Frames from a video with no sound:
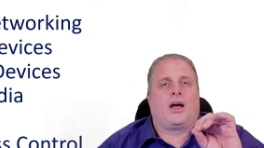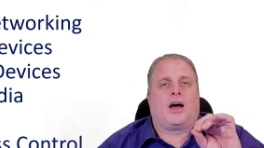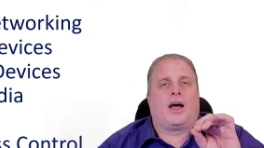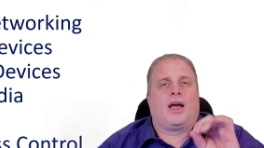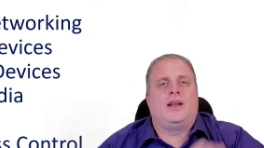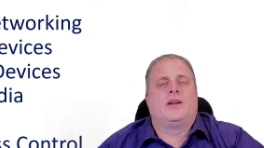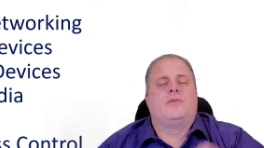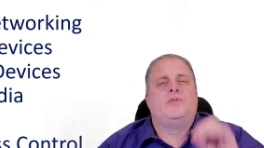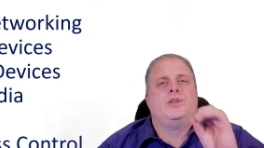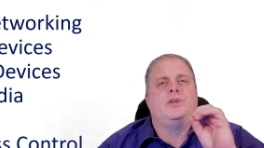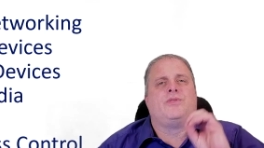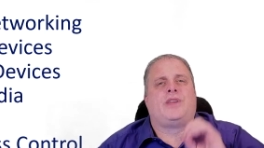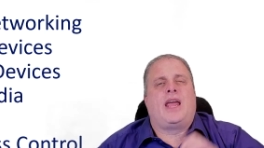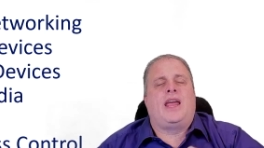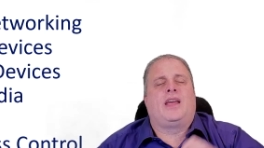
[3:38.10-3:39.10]
items
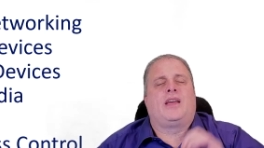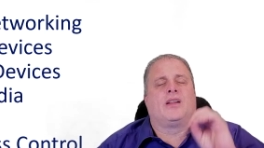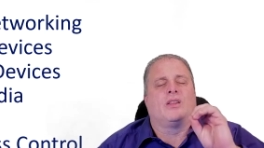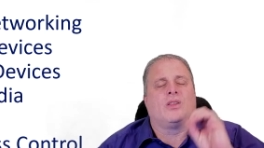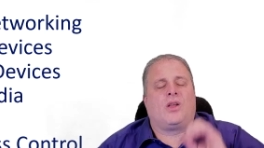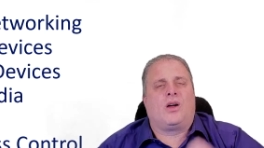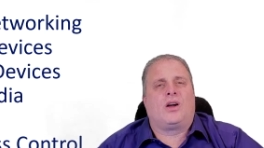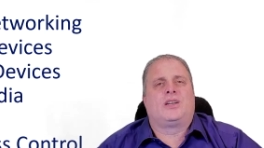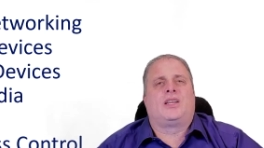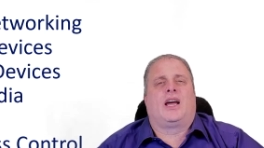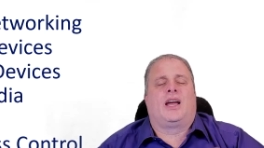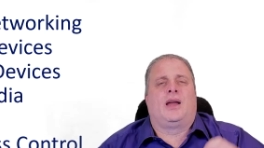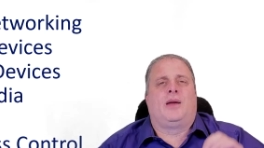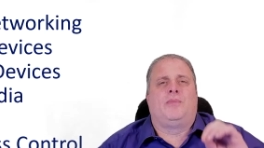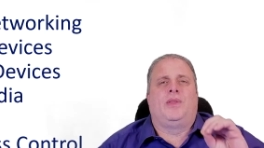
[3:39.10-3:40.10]
you've taken a long
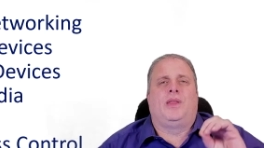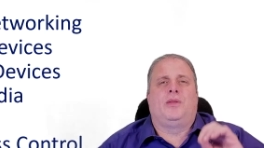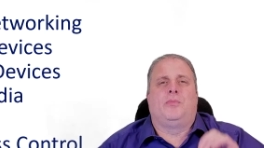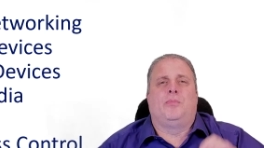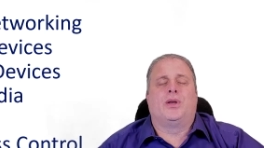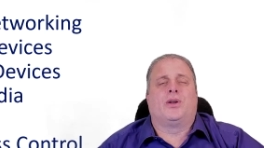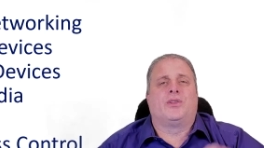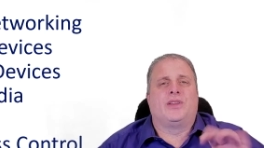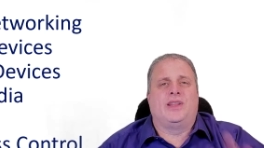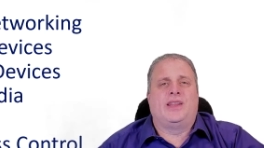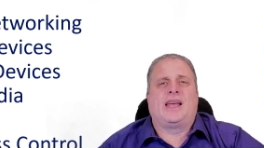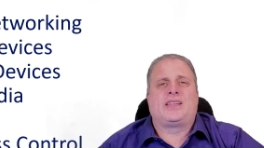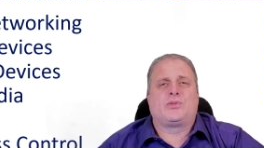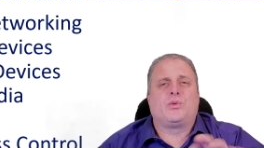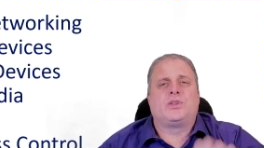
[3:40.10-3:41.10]
time build, and
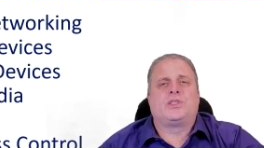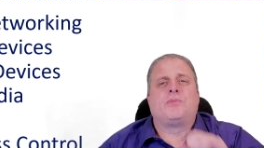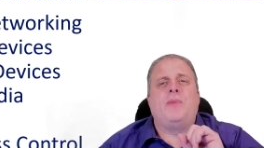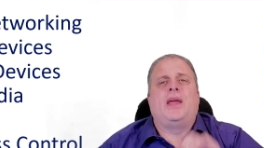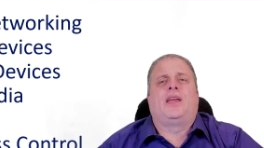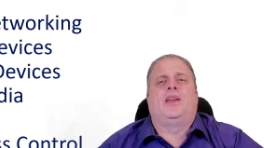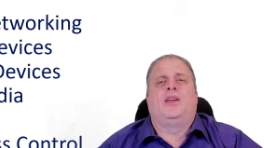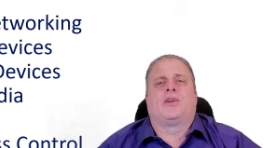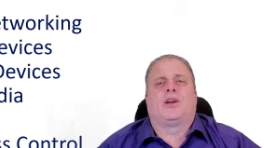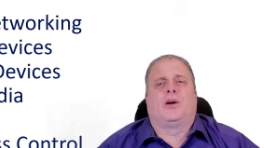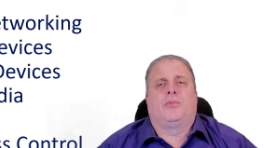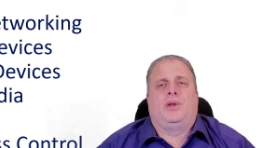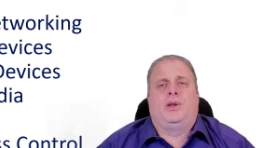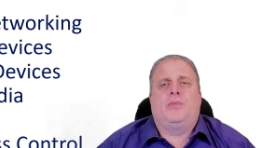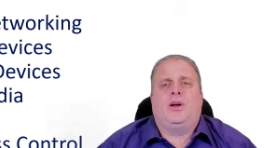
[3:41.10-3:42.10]
that's what's making your
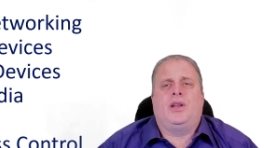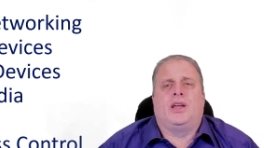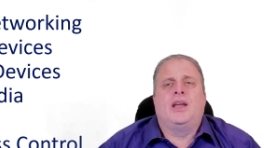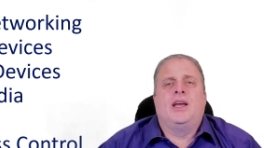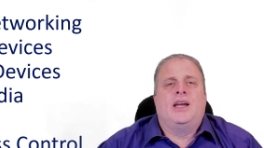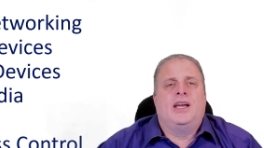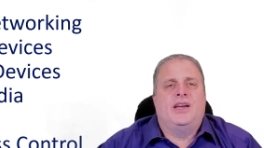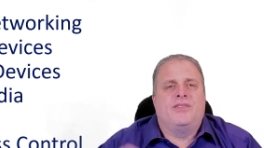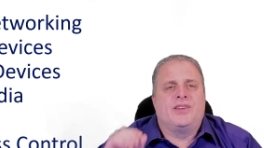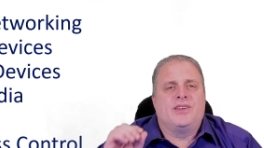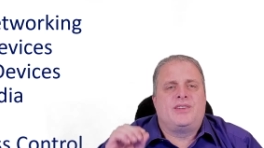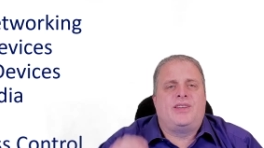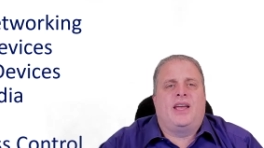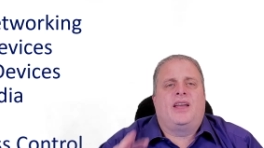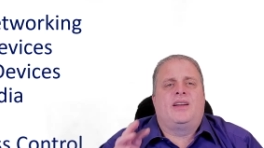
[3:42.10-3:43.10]
company money. If this
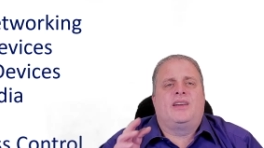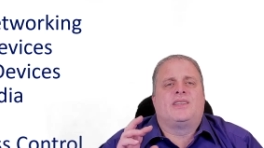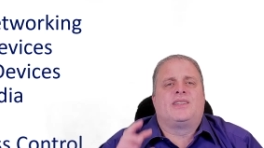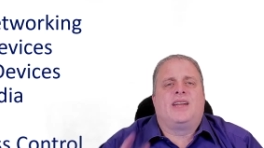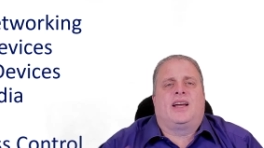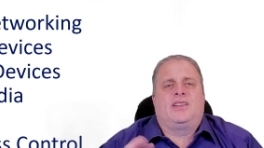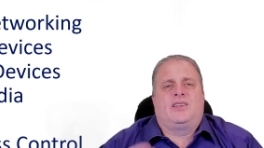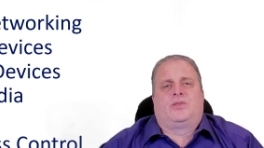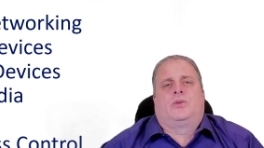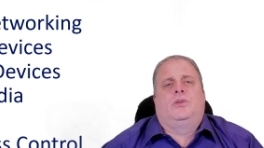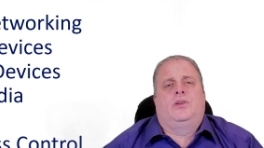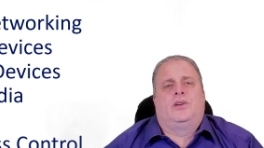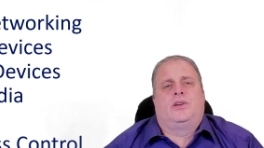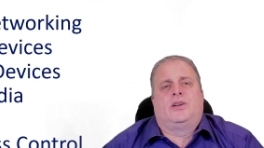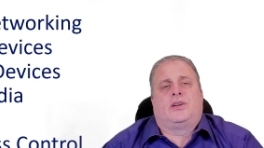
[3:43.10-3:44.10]
data is not stored
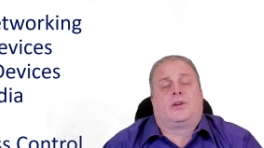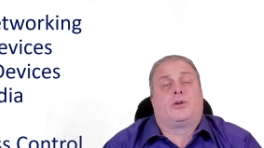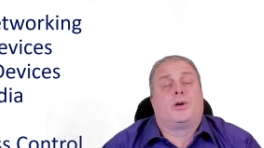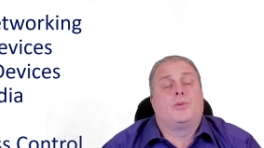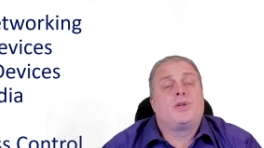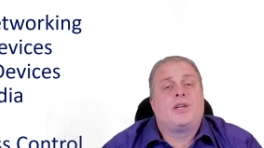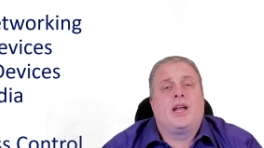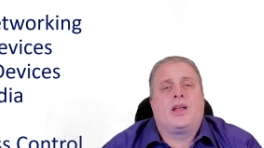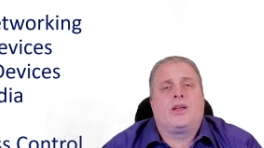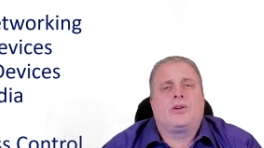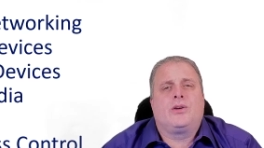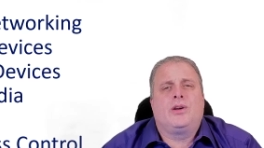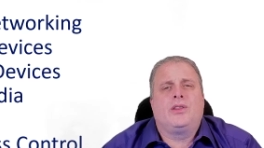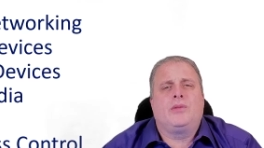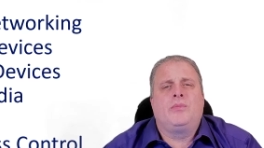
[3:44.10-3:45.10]
in an encryption
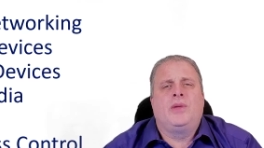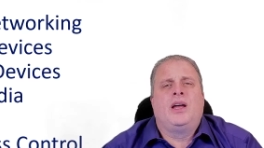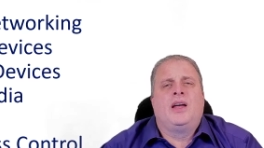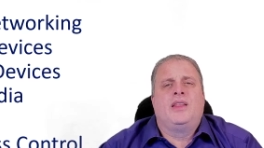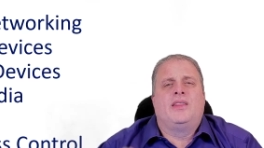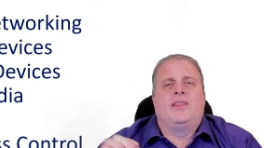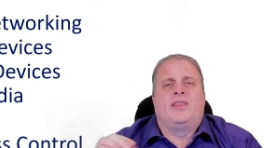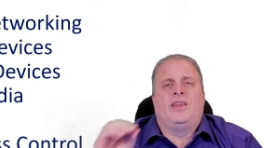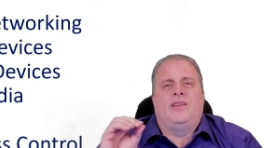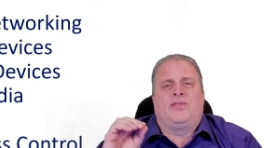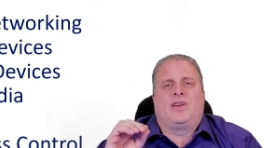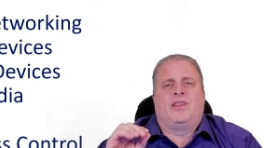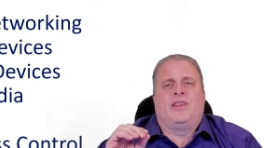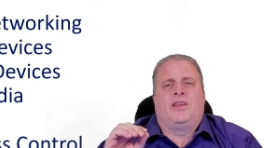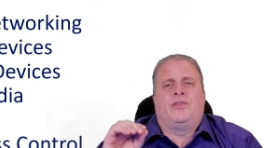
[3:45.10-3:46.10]
algorithm, the thief
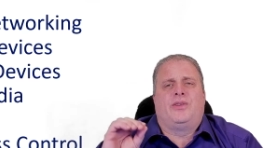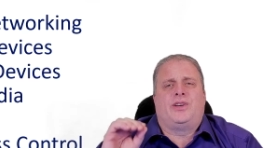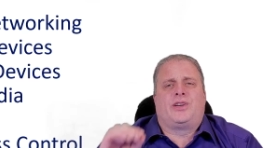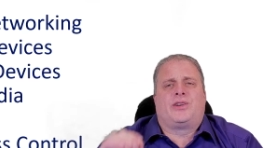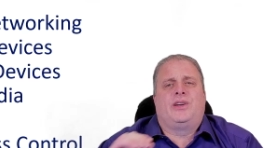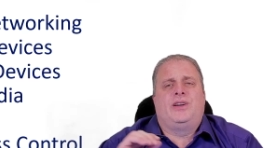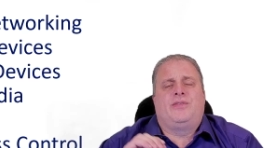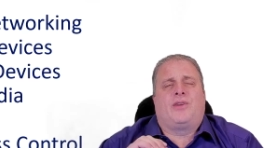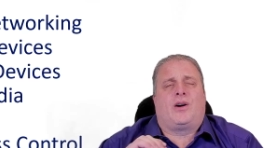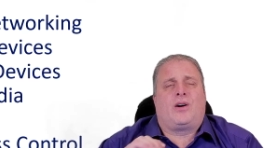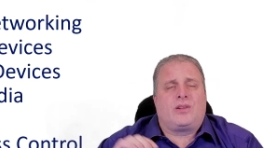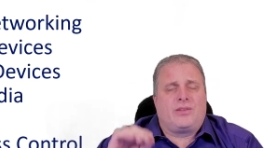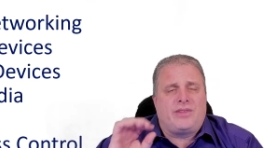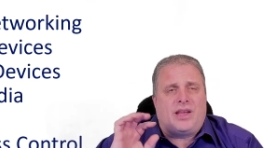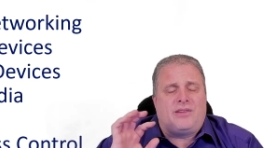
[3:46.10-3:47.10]
can then retrieve
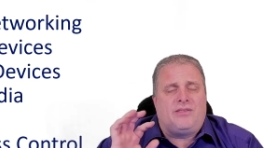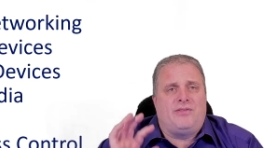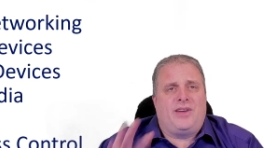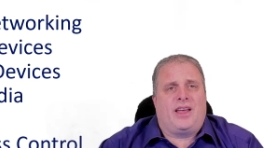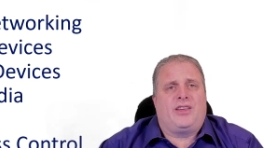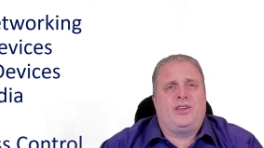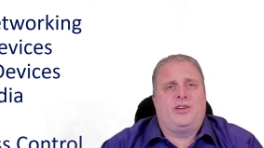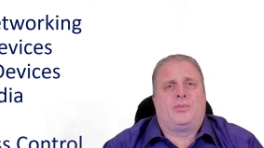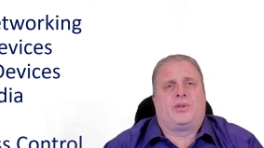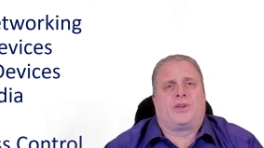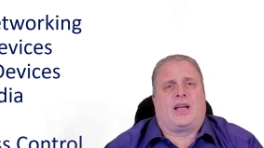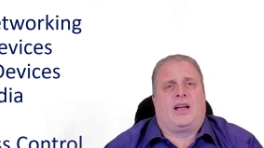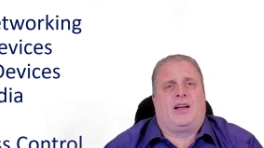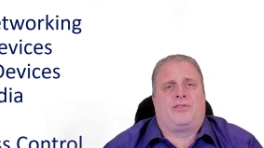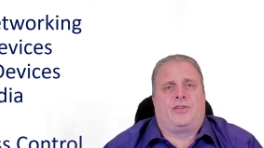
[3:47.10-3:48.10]
all of that valuable
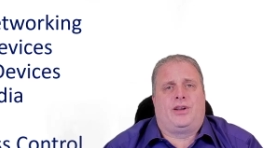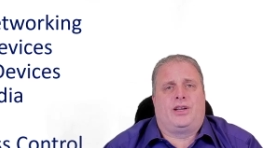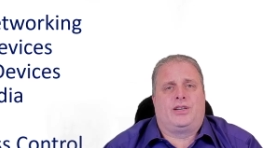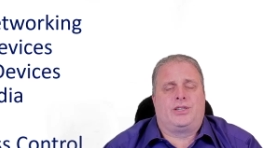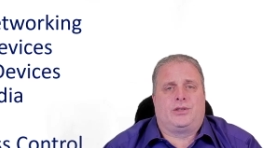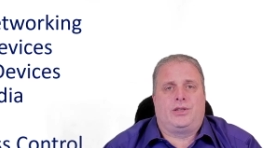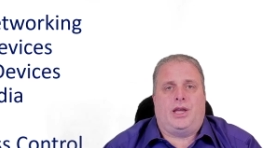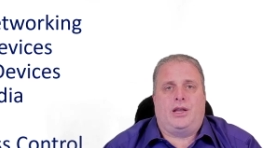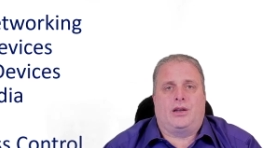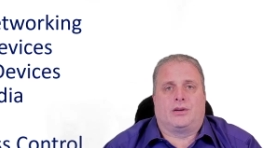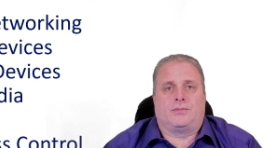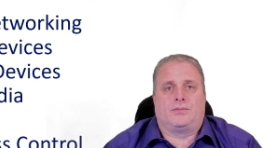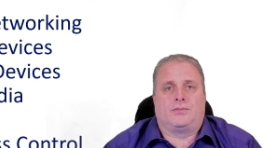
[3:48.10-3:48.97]
confidential data